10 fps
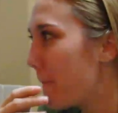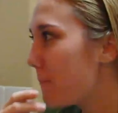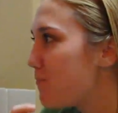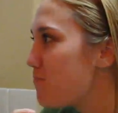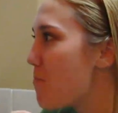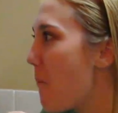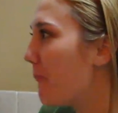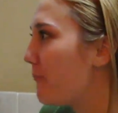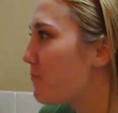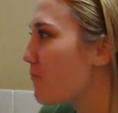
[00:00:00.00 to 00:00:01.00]
It takes a minute. She
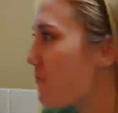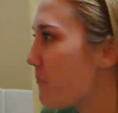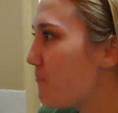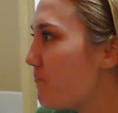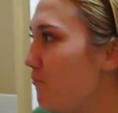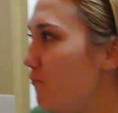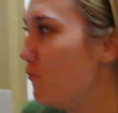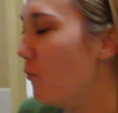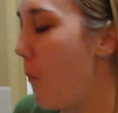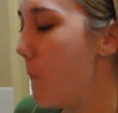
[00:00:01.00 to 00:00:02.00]
has to savor all the
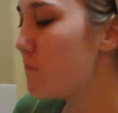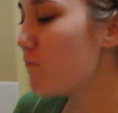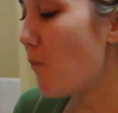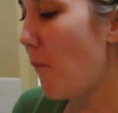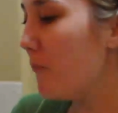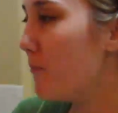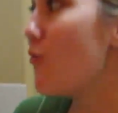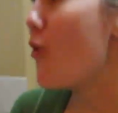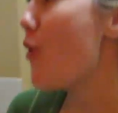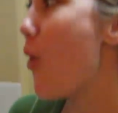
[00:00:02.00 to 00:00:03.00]
flavors. No, that's Hold fine. On.
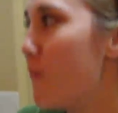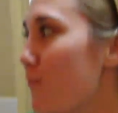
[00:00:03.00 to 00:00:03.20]
One no, bite, no.